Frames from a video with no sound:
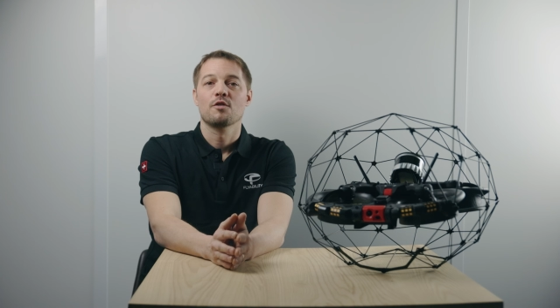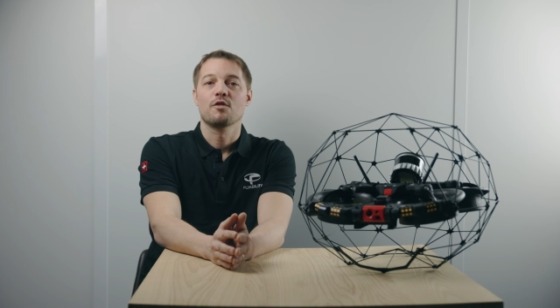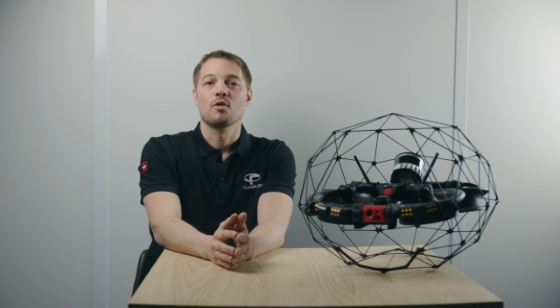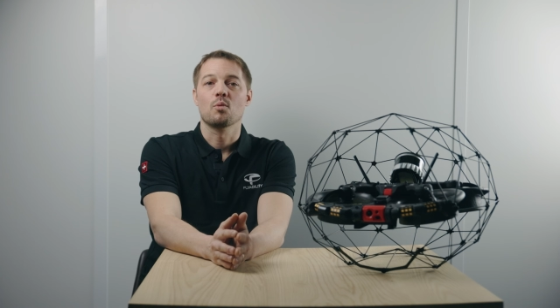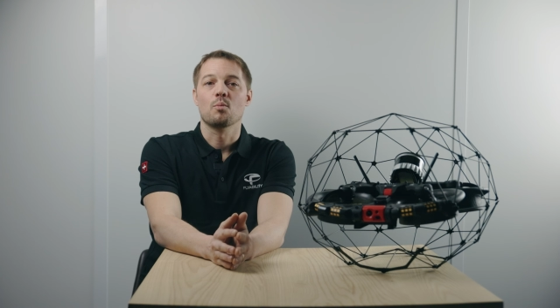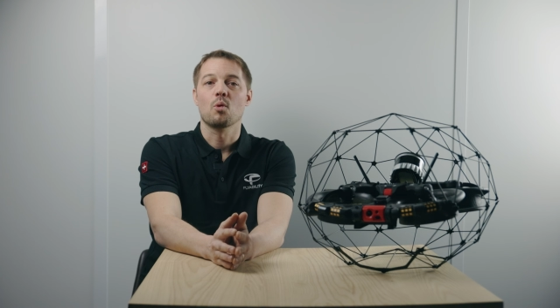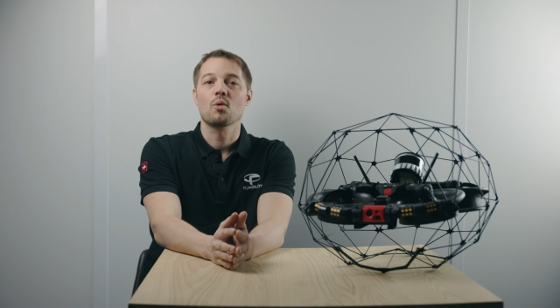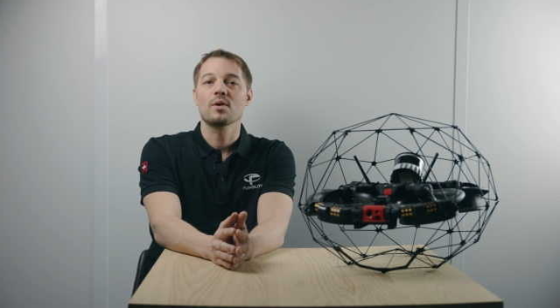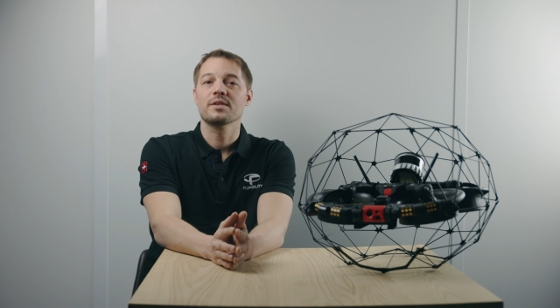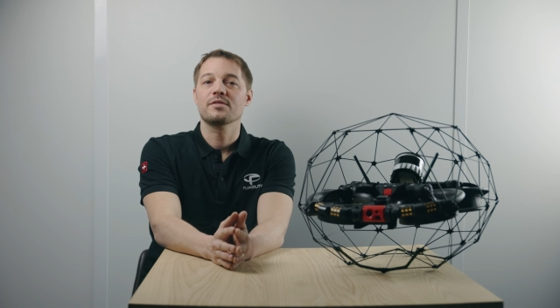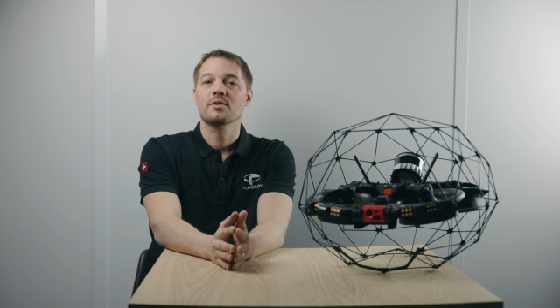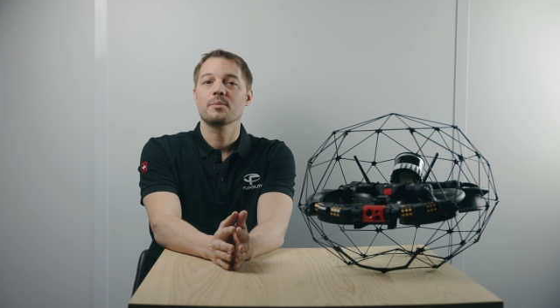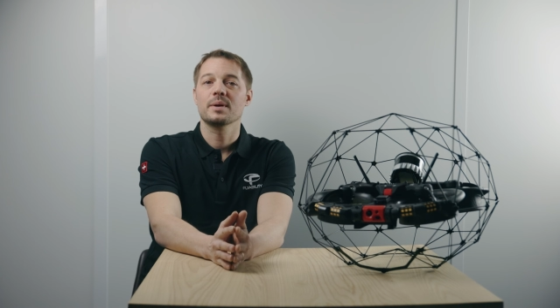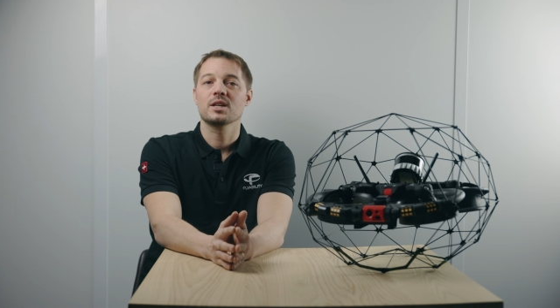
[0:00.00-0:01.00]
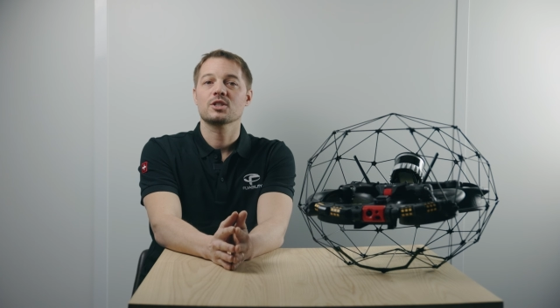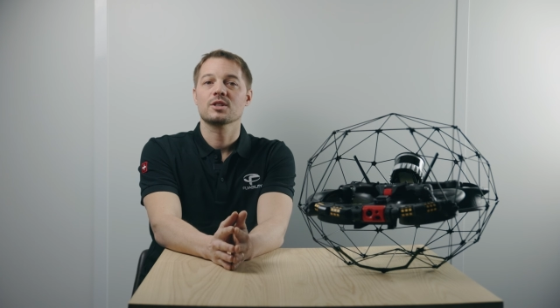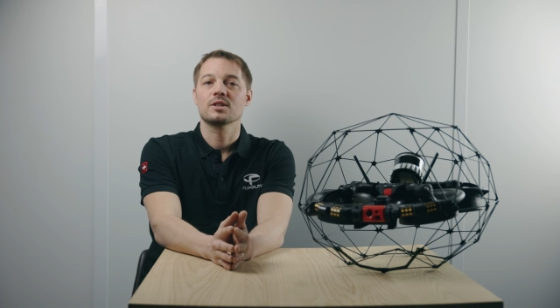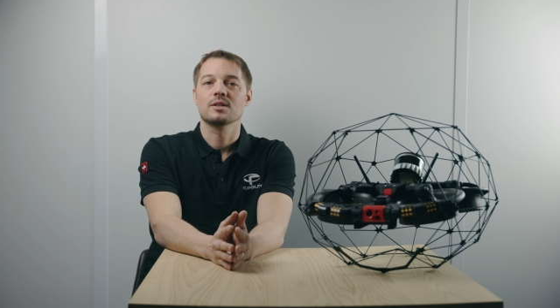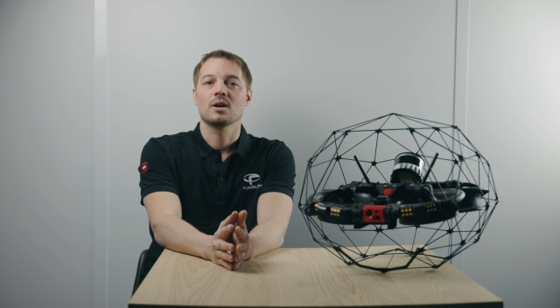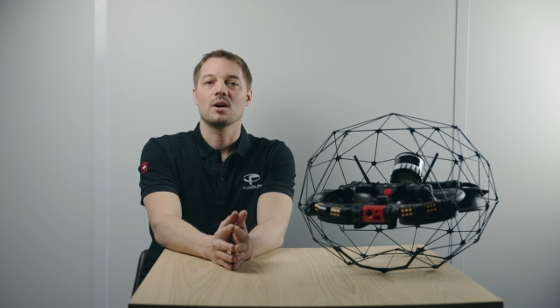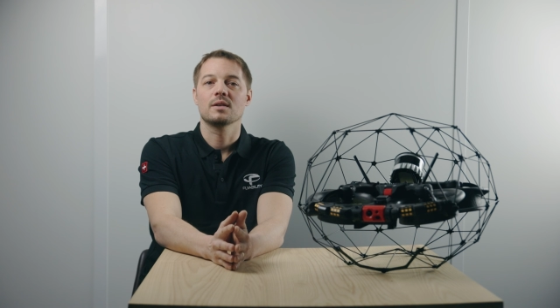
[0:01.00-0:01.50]
For more
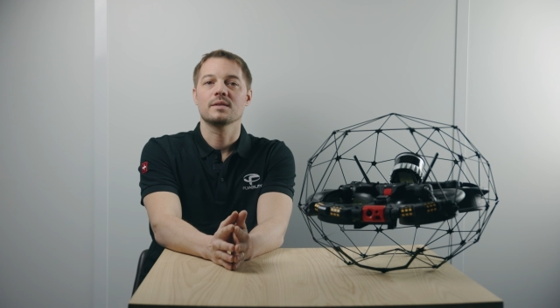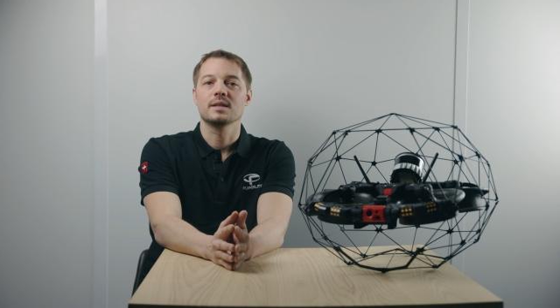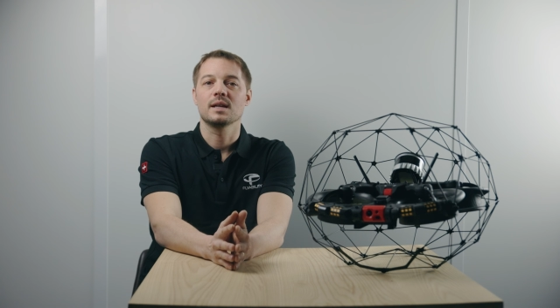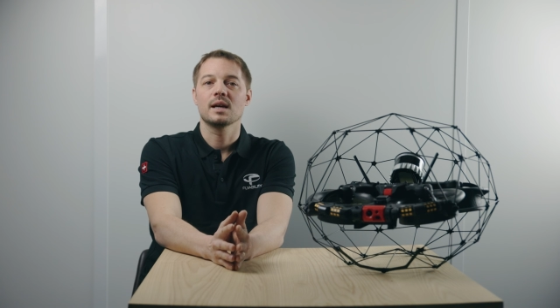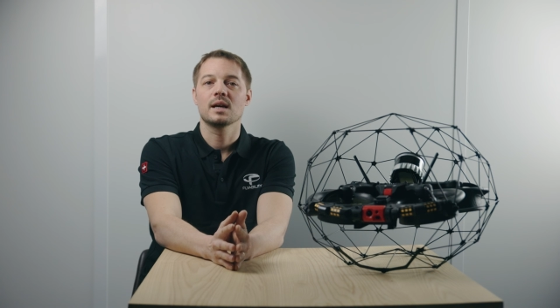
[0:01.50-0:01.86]
information on the